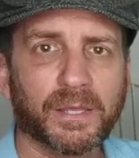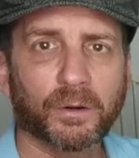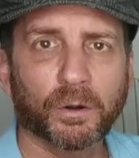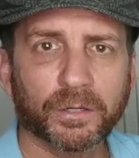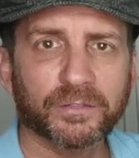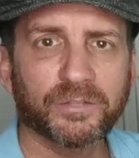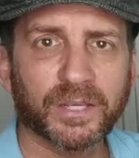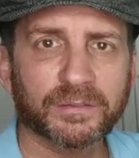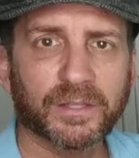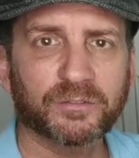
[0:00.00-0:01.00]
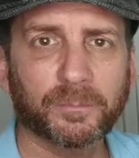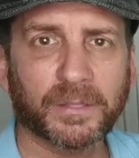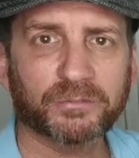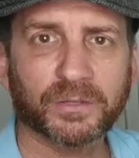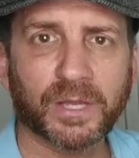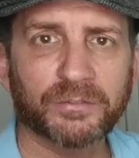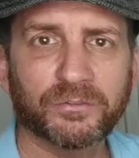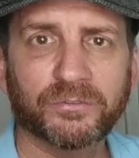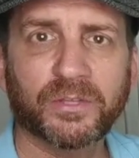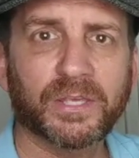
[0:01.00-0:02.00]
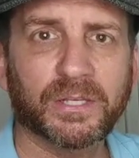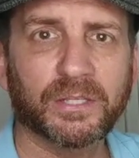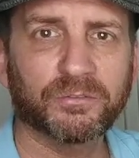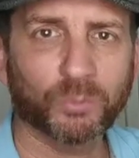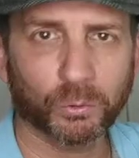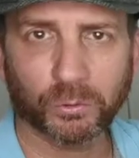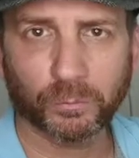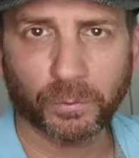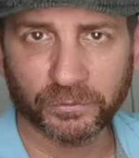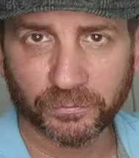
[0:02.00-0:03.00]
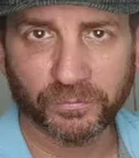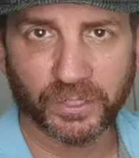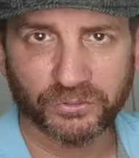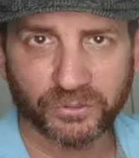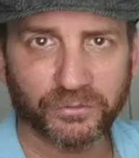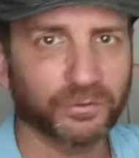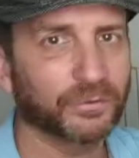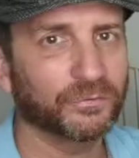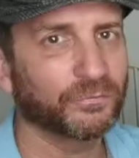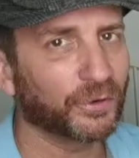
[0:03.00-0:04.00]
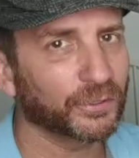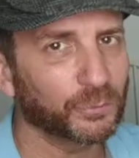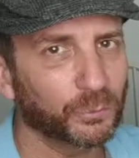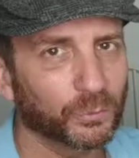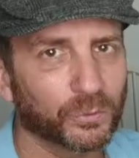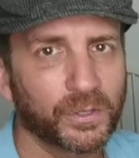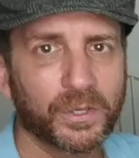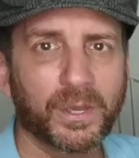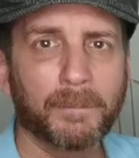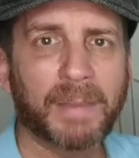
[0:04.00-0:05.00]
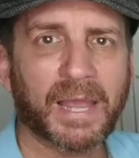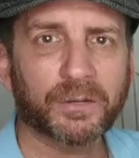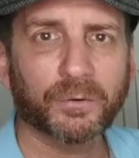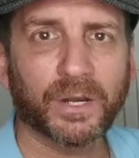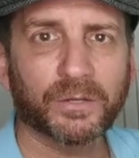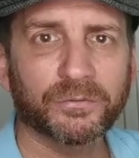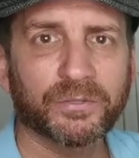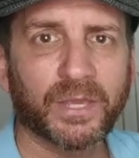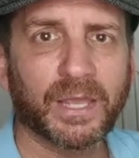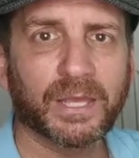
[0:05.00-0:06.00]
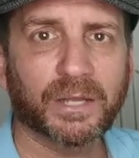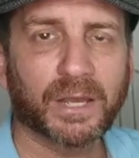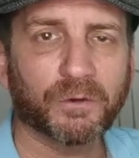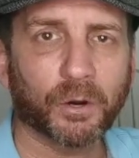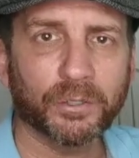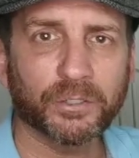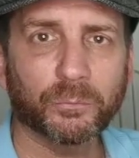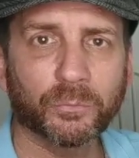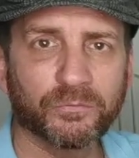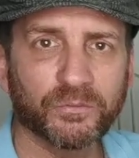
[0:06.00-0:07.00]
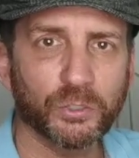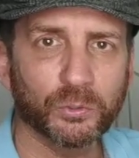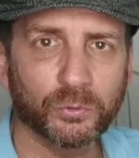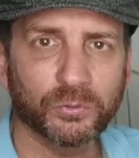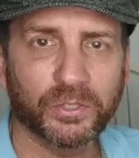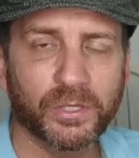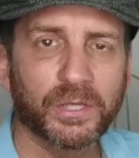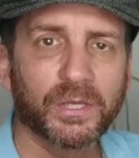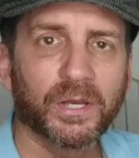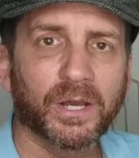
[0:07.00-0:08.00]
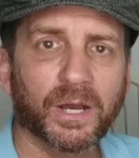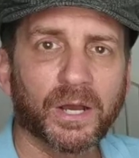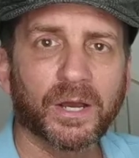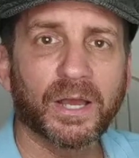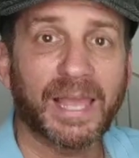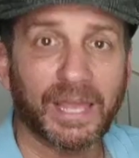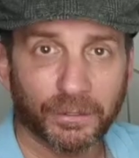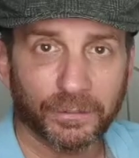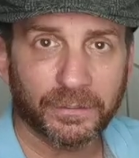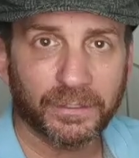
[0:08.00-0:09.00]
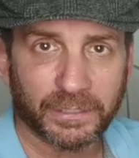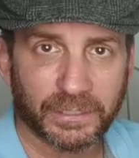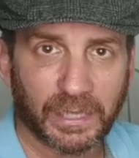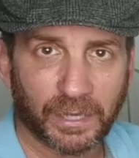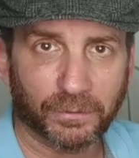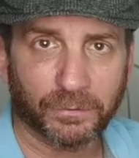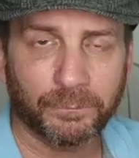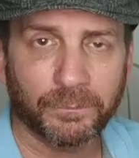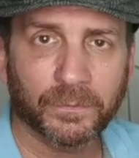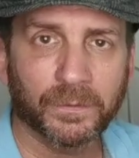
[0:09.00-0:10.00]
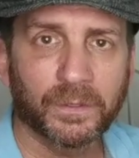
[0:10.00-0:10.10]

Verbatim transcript: an architect that specializes in historical preservation, so it's very cool background. And I've already reviewed L-E-L,